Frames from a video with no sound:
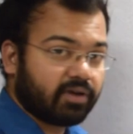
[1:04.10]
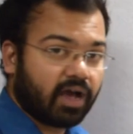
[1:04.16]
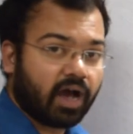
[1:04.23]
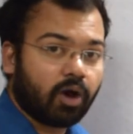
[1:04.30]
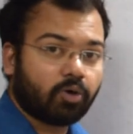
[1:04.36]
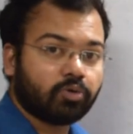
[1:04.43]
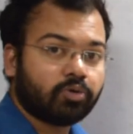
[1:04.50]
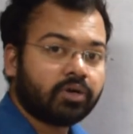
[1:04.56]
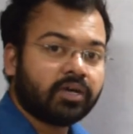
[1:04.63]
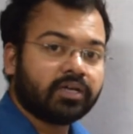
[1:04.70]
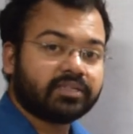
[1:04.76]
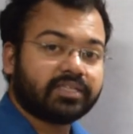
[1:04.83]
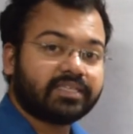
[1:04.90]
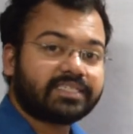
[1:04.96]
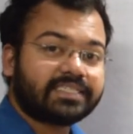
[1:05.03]
how
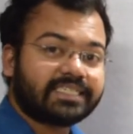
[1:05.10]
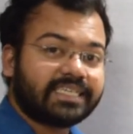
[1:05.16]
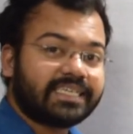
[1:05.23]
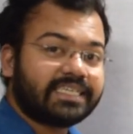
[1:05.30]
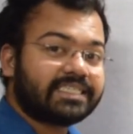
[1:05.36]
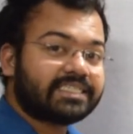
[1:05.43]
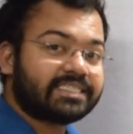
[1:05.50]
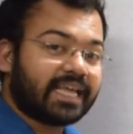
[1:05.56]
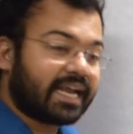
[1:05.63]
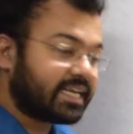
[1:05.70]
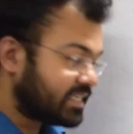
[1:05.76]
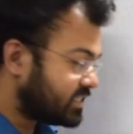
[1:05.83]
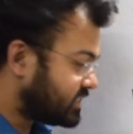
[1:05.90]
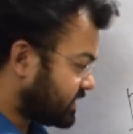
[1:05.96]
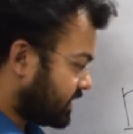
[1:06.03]
this t
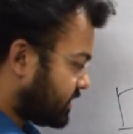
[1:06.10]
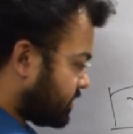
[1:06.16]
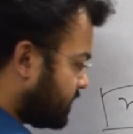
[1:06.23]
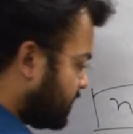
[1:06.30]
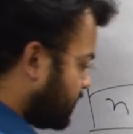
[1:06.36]
statistic